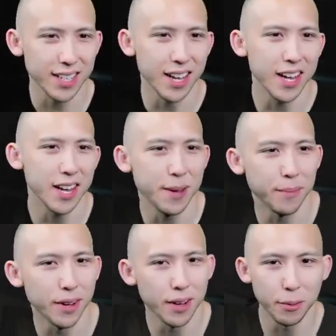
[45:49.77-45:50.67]
game.
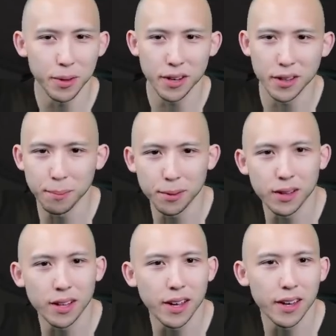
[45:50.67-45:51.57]
We'll be on the
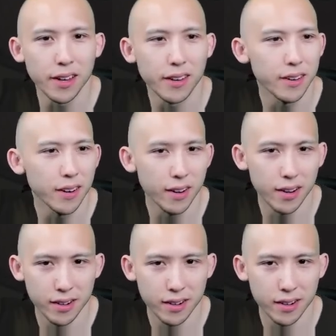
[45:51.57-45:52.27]
play here.